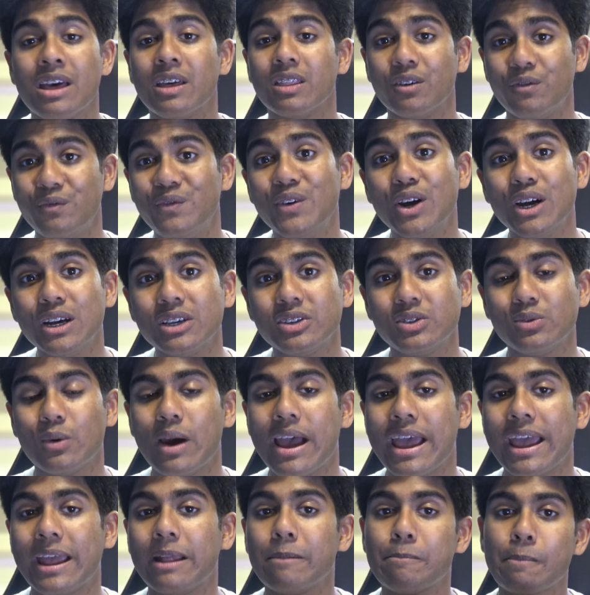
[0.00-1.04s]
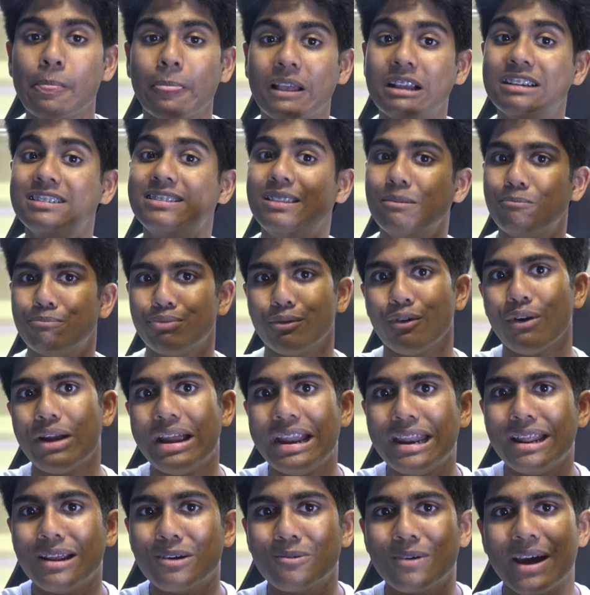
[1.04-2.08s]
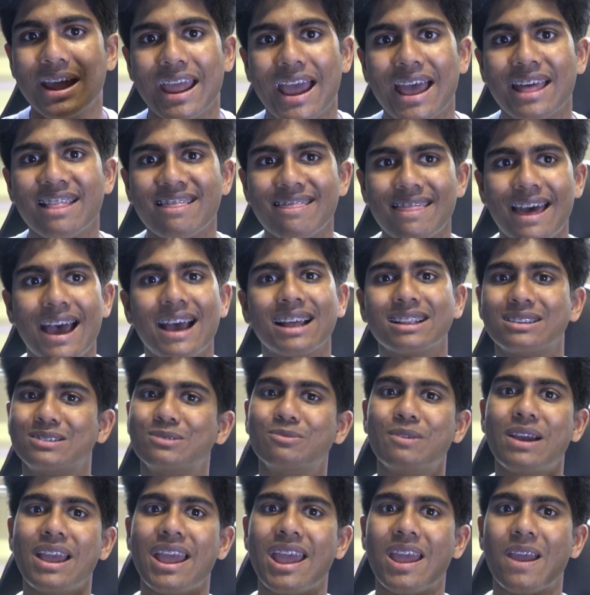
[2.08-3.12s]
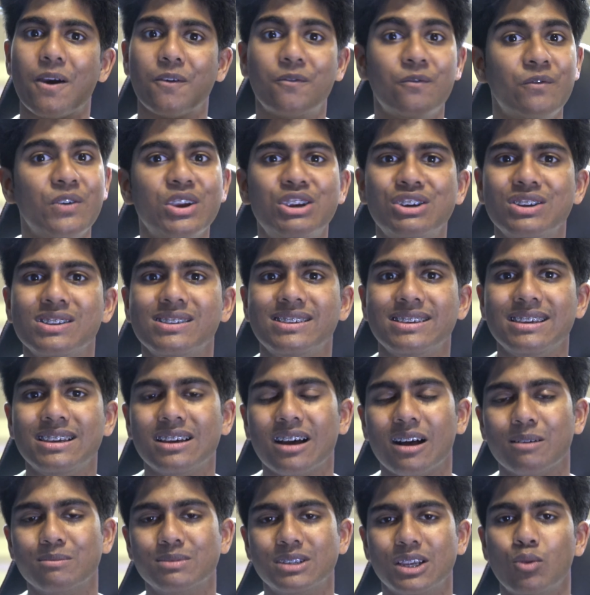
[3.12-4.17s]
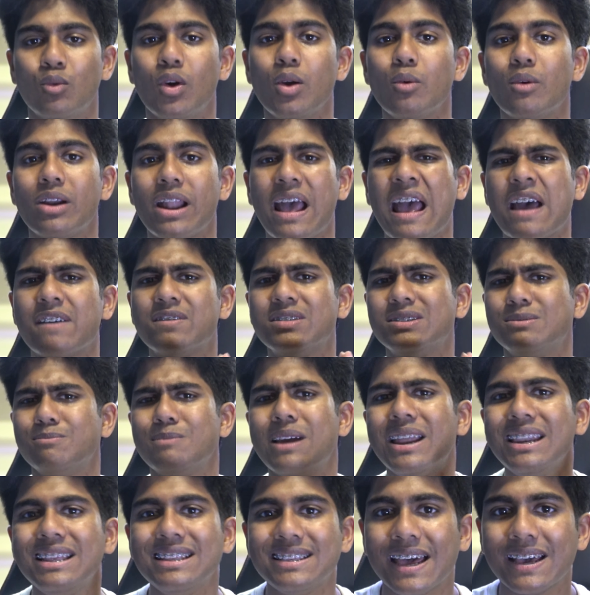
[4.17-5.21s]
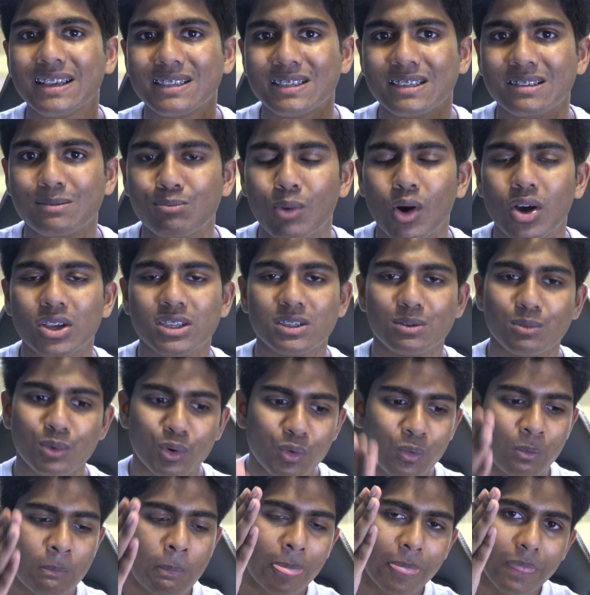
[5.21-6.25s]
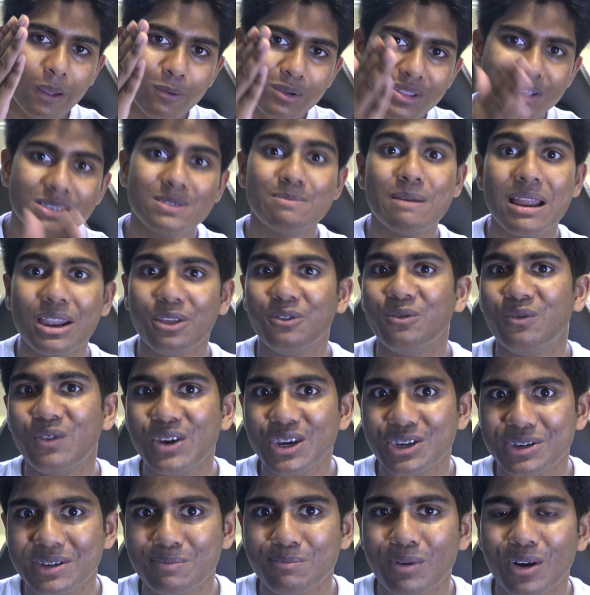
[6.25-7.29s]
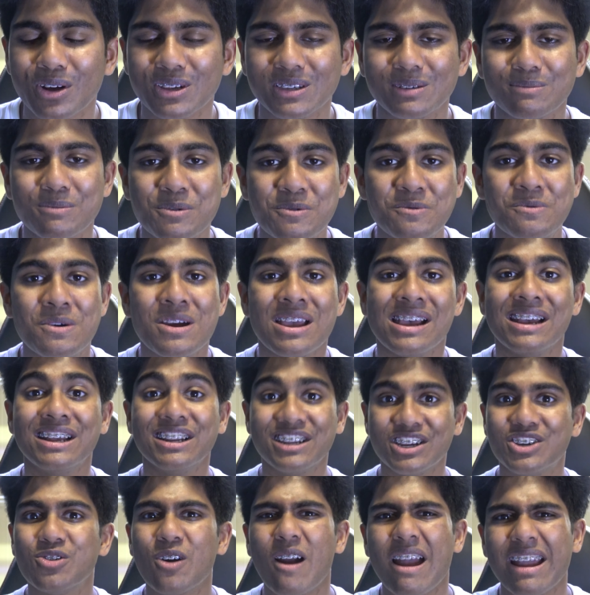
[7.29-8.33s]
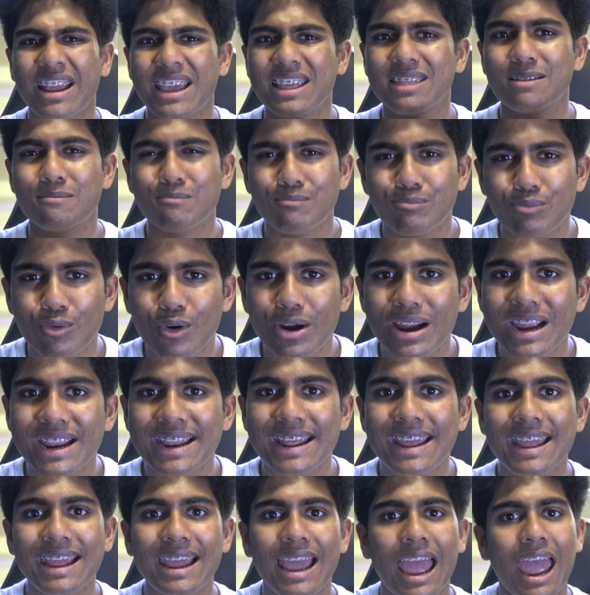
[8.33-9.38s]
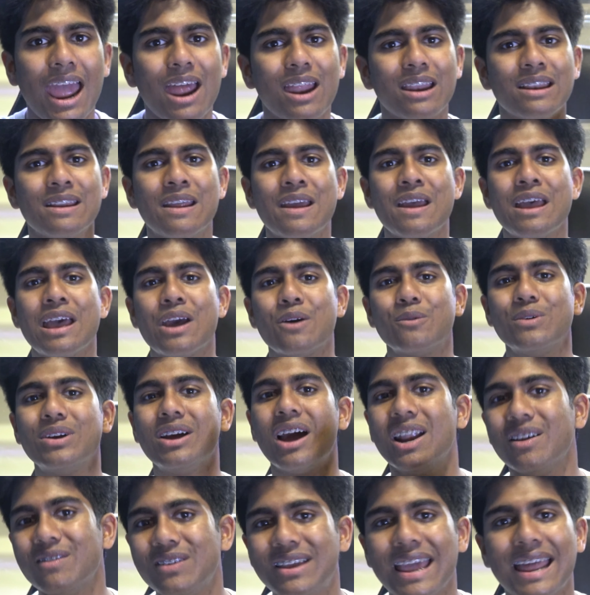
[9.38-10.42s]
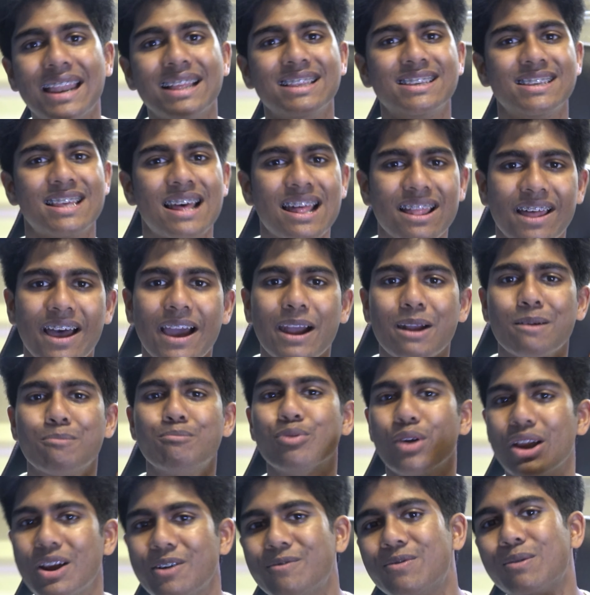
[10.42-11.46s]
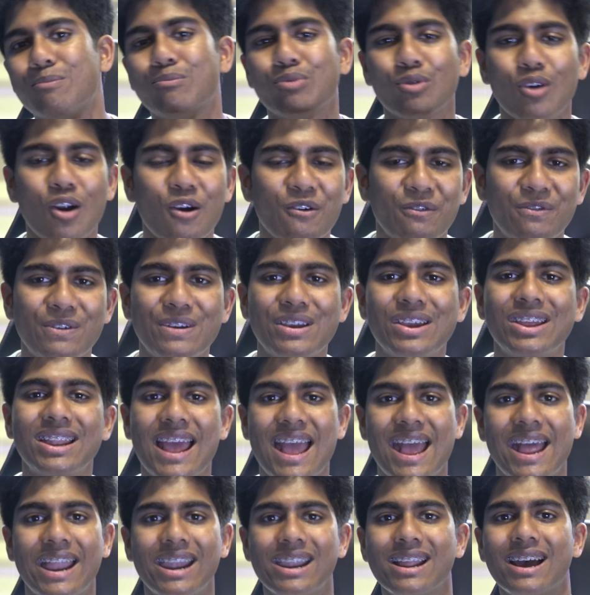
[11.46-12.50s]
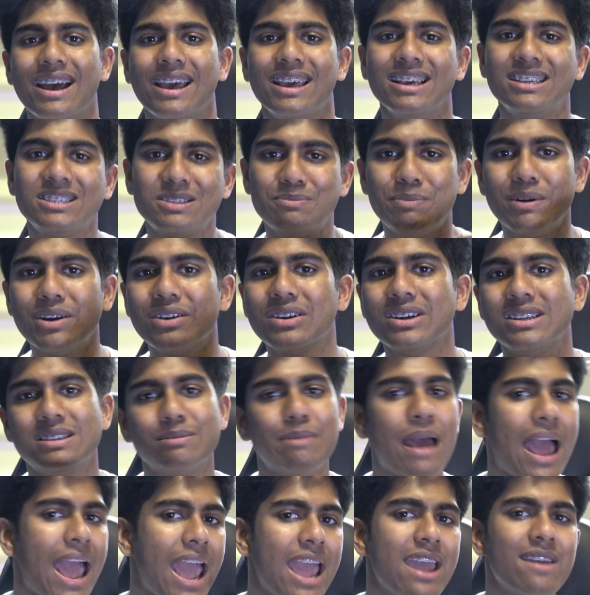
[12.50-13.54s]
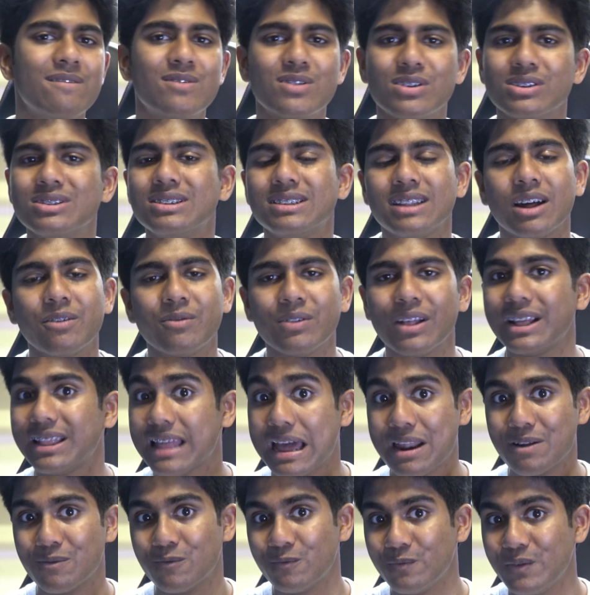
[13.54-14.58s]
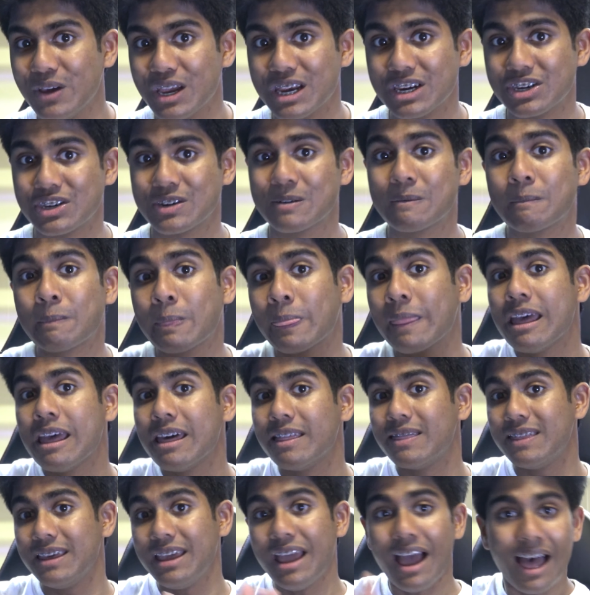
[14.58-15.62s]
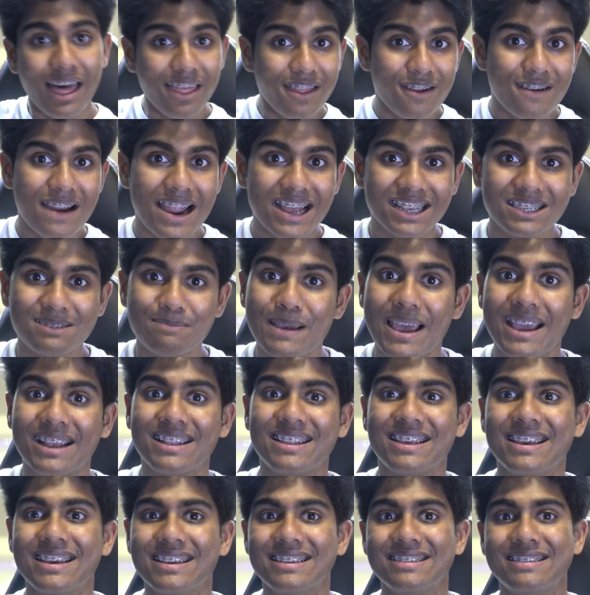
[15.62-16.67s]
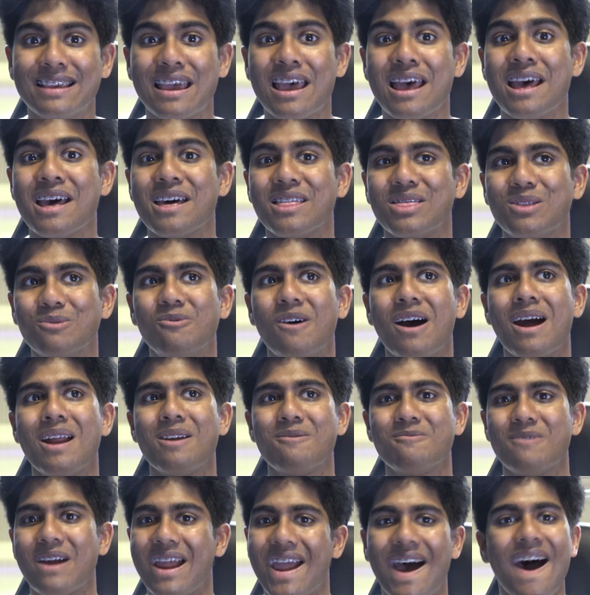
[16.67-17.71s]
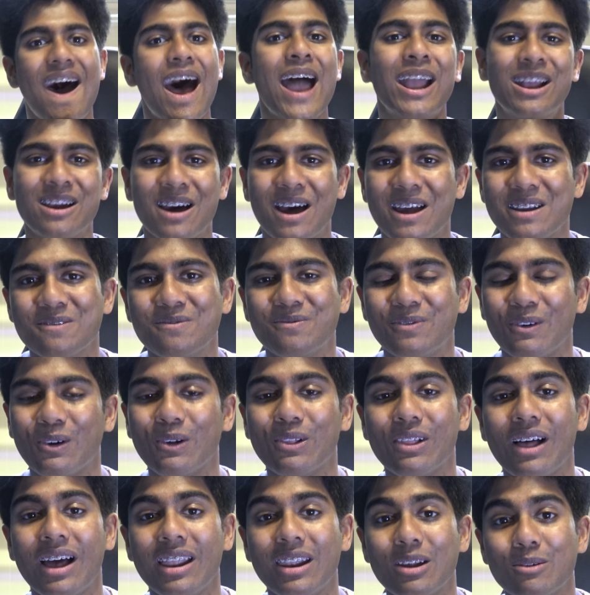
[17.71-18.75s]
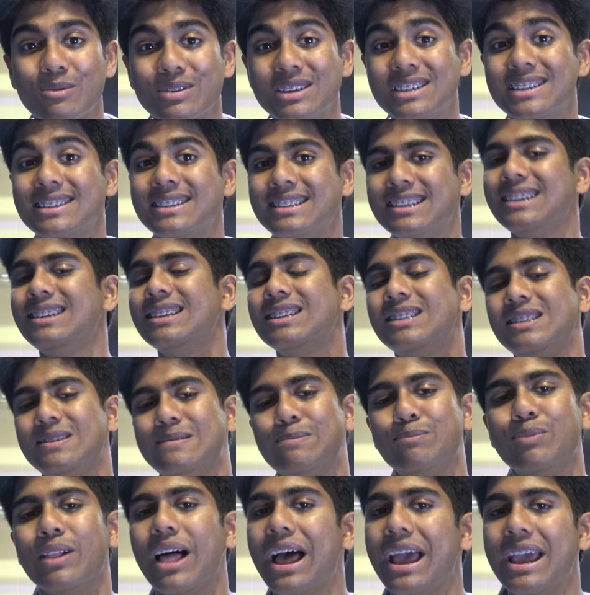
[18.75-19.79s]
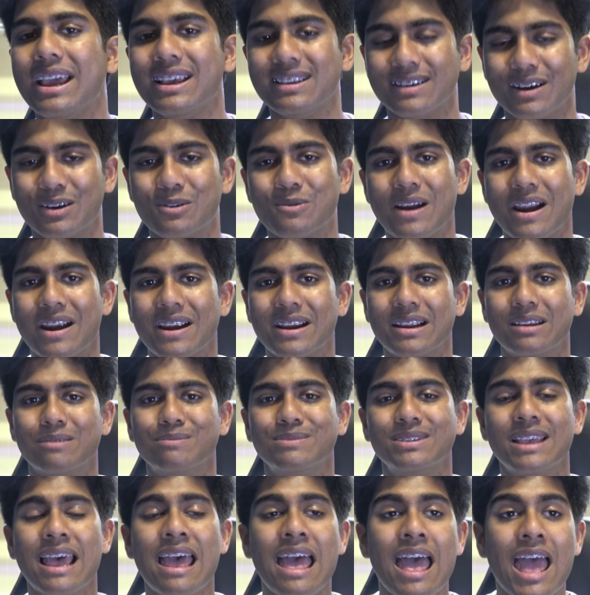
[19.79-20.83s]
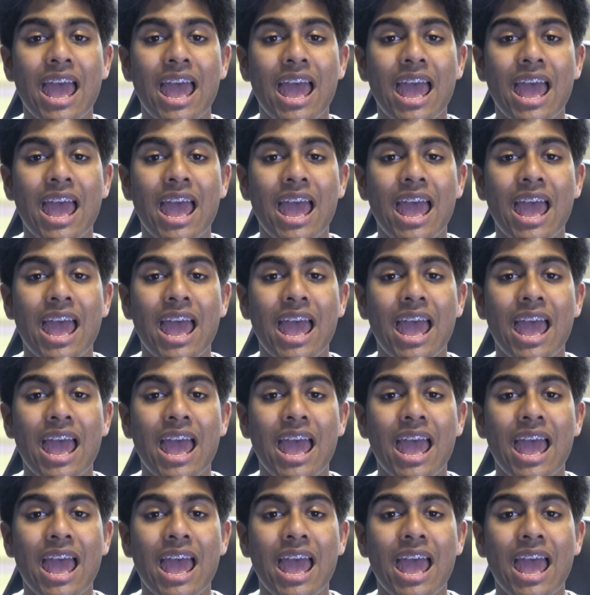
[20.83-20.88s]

The first way is the breeding way, and that's where efficiency comes in. We want to have as many tanks as possible with as many fish as possible to try and get them breeding, and we kind of get into that like breed for profit and experience and behavior and stuff like that of fish. The other aspect is the one where I kind of fall under, which is the display aquariums.